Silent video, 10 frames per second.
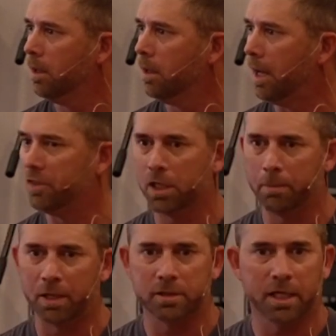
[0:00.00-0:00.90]
I think
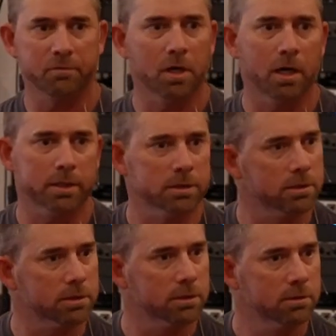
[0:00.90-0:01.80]
about Dave
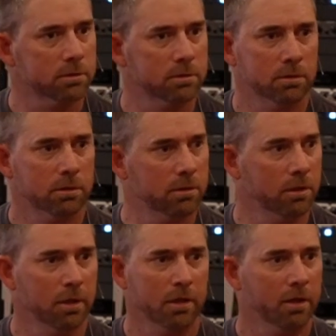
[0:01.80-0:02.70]
Goggins,
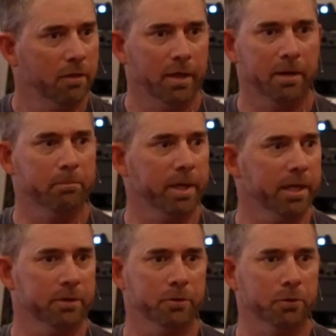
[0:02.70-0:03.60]
that
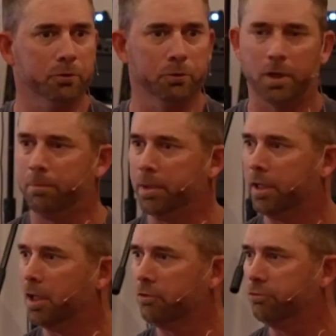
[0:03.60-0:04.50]
man who grew up in
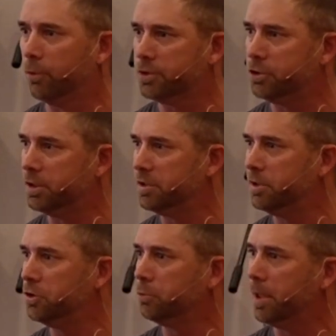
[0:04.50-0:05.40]
an unfortunate
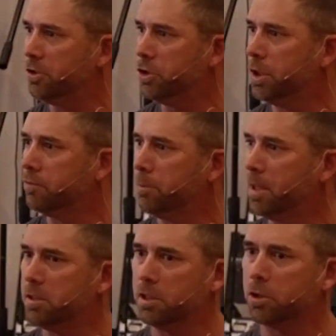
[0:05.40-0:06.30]
situation of
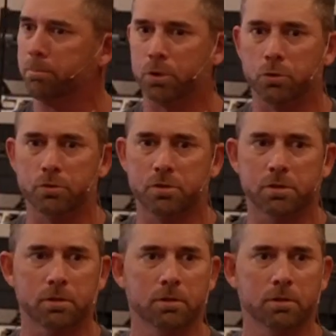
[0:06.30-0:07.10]
domestic abuse,